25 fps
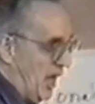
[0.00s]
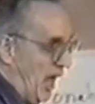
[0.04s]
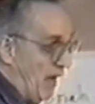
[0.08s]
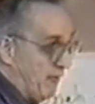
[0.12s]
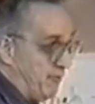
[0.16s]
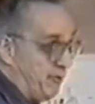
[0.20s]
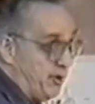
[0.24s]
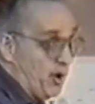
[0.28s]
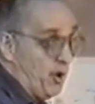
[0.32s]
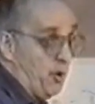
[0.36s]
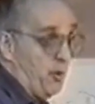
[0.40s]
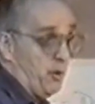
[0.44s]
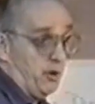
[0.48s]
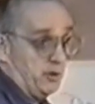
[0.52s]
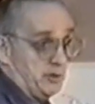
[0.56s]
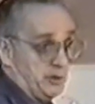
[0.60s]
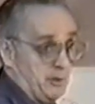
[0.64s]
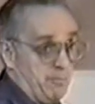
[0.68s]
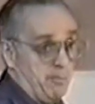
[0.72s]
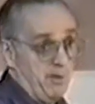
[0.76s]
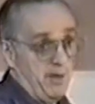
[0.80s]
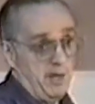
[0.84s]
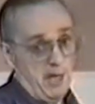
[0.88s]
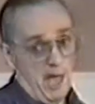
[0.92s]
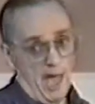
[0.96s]
If you were
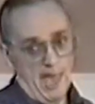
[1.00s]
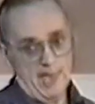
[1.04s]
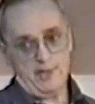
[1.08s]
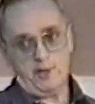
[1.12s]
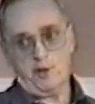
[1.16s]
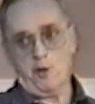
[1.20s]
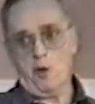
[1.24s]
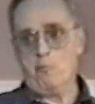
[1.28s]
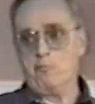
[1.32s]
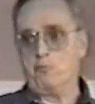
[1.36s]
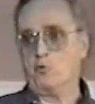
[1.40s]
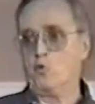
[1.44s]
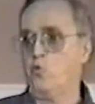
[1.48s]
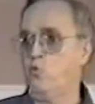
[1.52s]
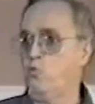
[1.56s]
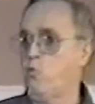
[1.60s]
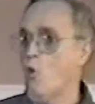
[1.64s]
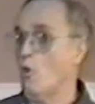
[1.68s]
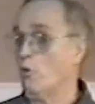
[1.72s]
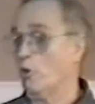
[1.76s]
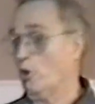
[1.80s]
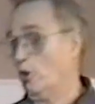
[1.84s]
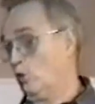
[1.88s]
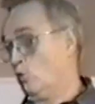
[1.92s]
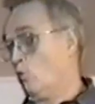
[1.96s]
to be a
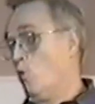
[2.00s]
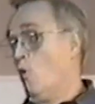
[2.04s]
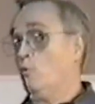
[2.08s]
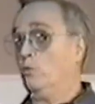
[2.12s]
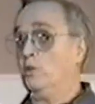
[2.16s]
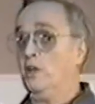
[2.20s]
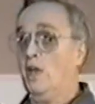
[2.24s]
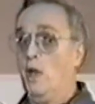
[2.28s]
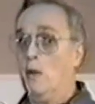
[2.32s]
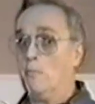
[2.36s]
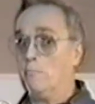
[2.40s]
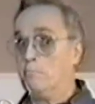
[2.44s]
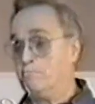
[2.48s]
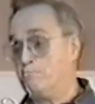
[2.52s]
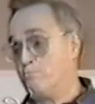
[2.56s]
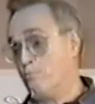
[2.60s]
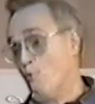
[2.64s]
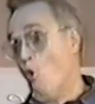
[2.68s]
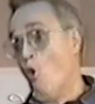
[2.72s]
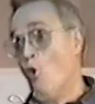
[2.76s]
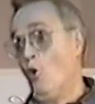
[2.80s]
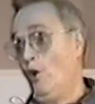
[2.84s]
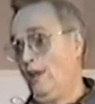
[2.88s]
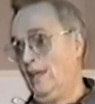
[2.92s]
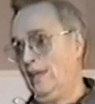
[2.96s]
quote-unquote
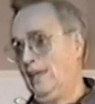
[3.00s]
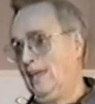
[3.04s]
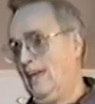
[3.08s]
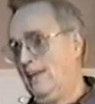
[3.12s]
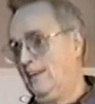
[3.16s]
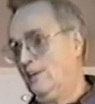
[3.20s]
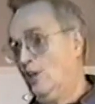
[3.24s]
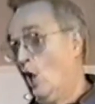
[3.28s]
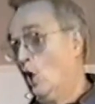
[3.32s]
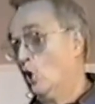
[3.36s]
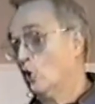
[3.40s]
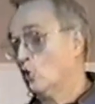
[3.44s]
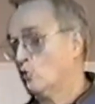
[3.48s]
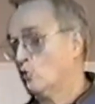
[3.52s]
born-again